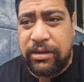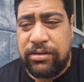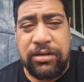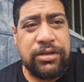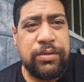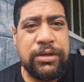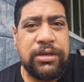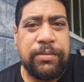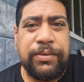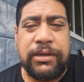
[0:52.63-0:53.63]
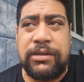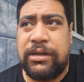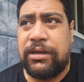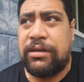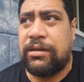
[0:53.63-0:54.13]
Sort of switched up
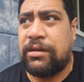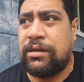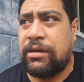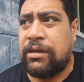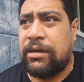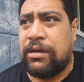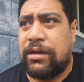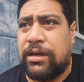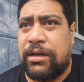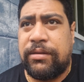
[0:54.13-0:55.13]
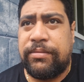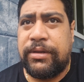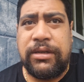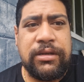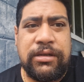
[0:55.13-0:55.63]
yesterday, and
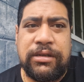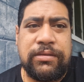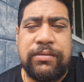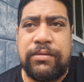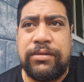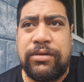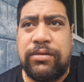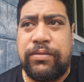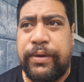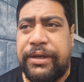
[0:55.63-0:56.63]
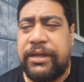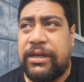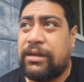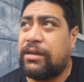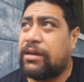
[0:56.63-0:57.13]
it just was all
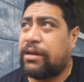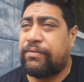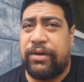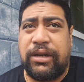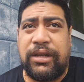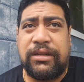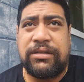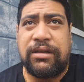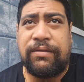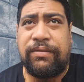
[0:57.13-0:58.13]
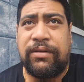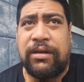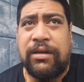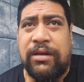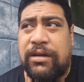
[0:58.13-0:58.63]
windy and rainy and stuff,
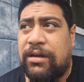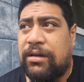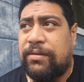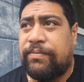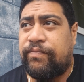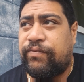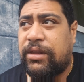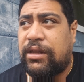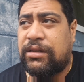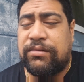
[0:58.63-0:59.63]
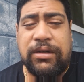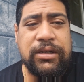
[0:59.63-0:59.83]
and that's why